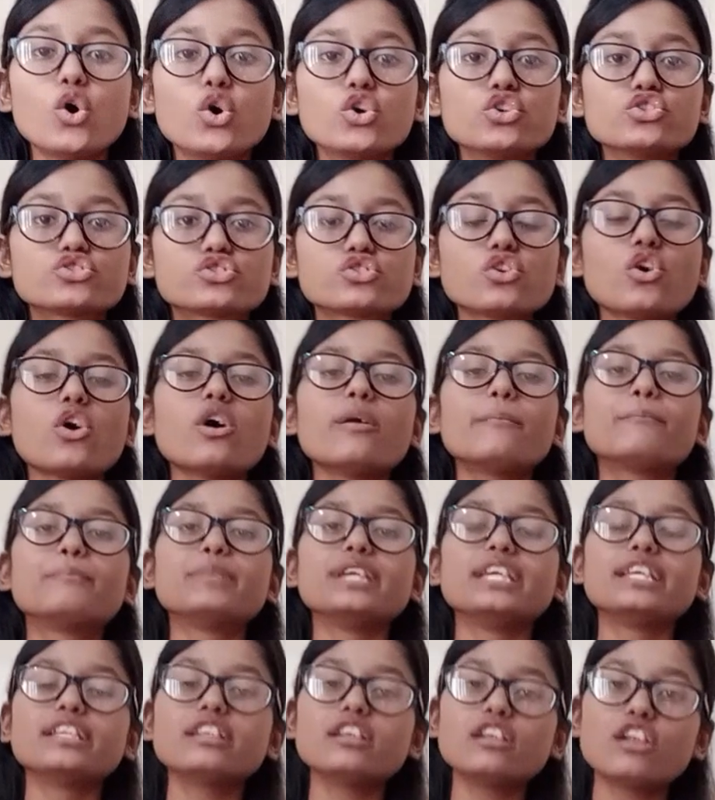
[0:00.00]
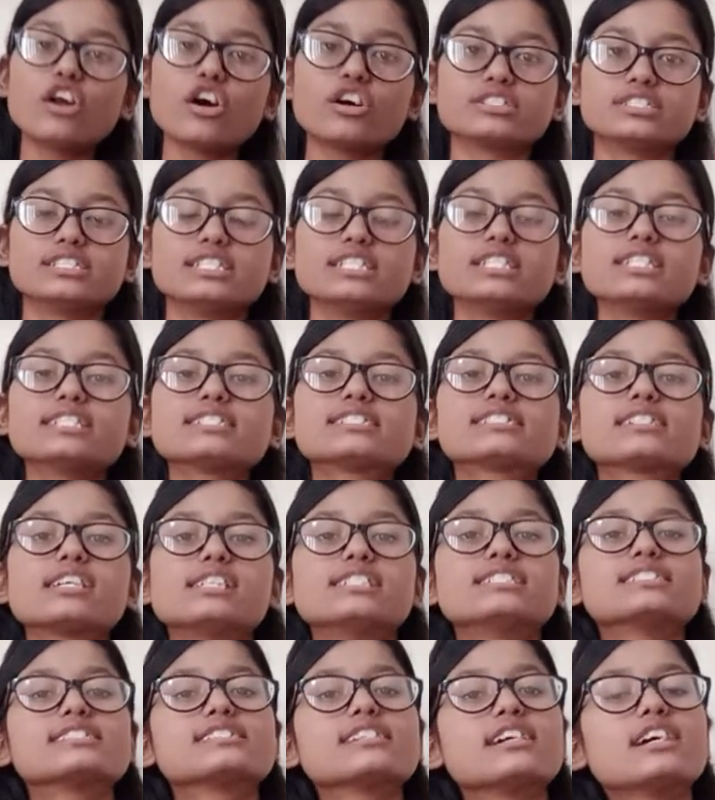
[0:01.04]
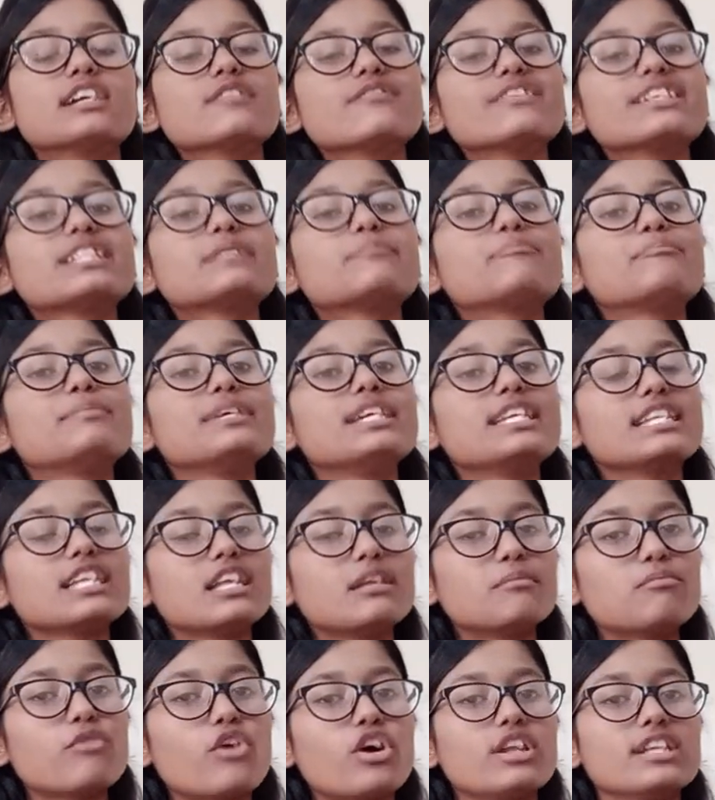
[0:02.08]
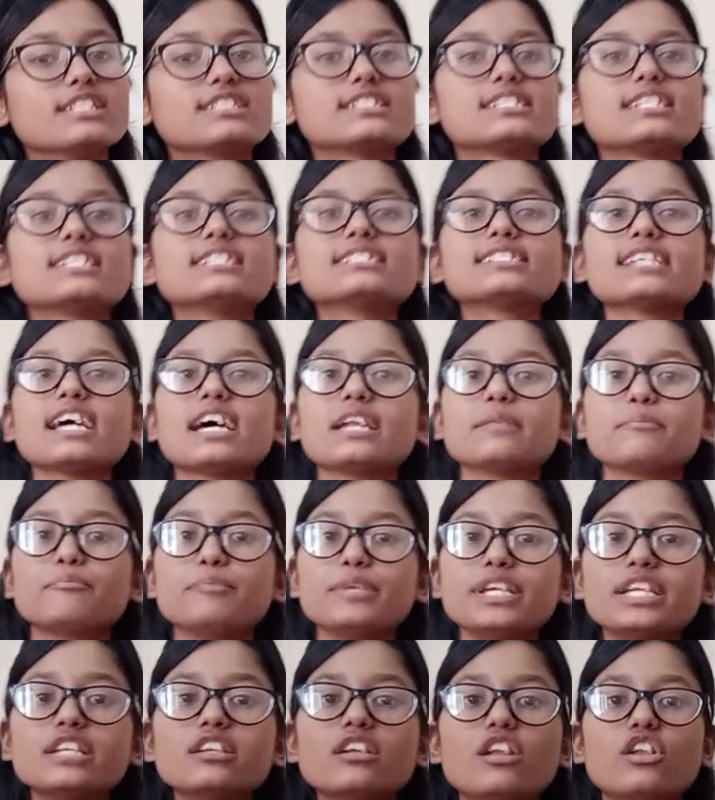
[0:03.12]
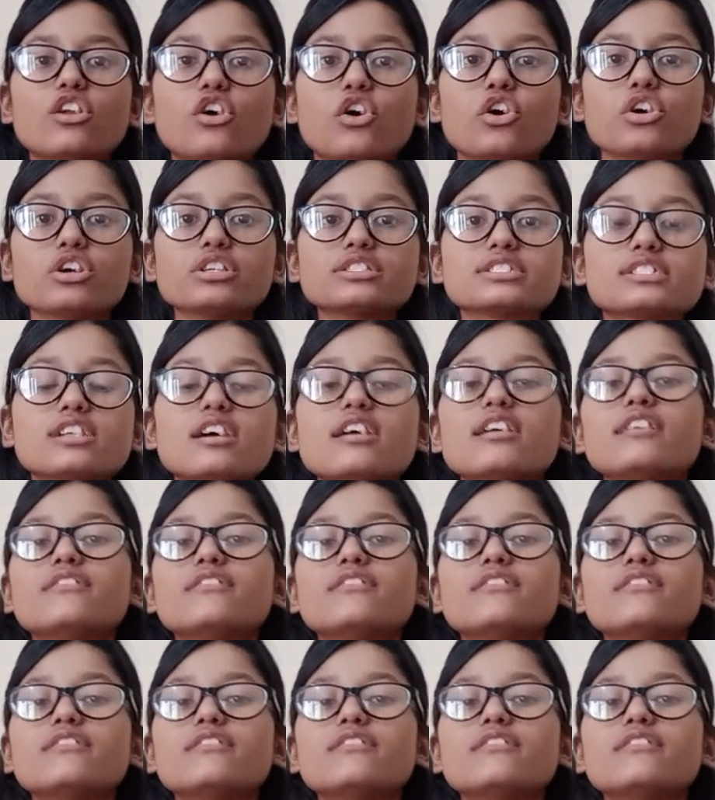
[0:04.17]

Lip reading: So, penology is concerned with penal policies and penal laws,